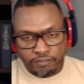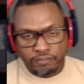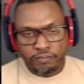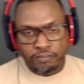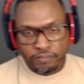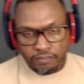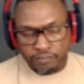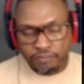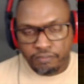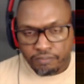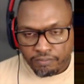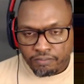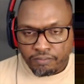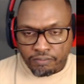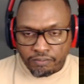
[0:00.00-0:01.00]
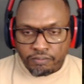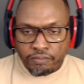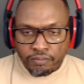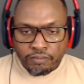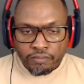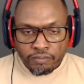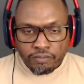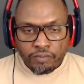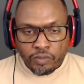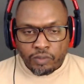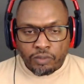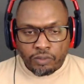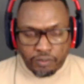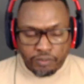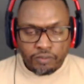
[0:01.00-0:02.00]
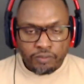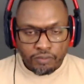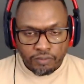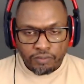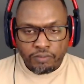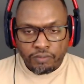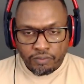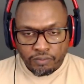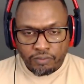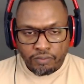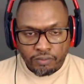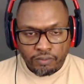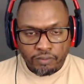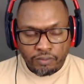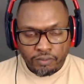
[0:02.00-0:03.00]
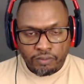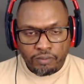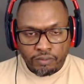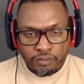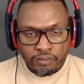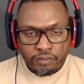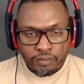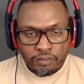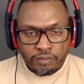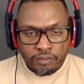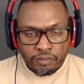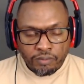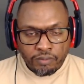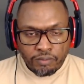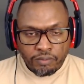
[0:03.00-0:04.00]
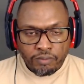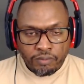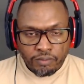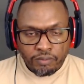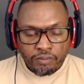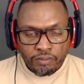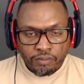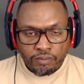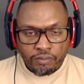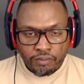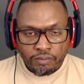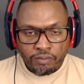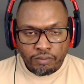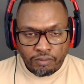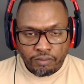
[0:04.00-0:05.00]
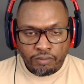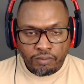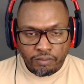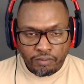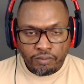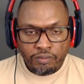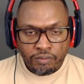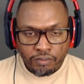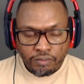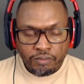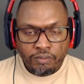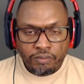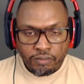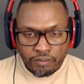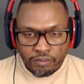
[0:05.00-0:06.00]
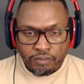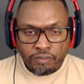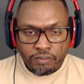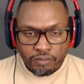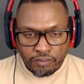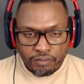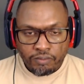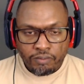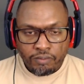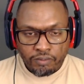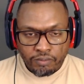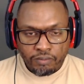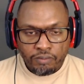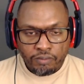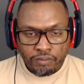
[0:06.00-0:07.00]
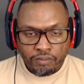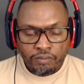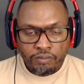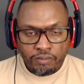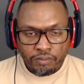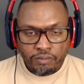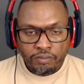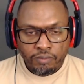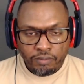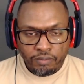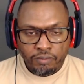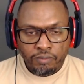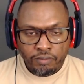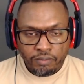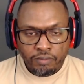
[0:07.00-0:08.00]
No words are spoken by the person on screen.